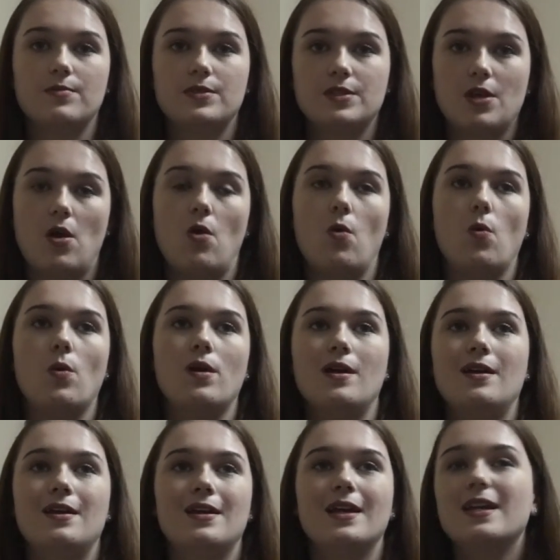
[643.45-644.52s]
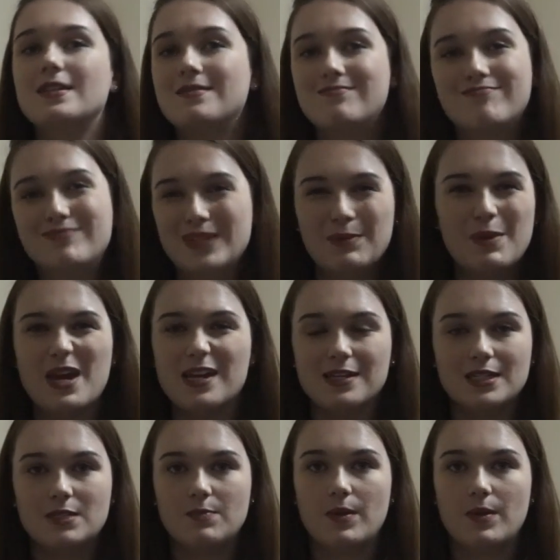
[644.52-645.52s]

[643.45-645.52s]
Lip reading: So it depends,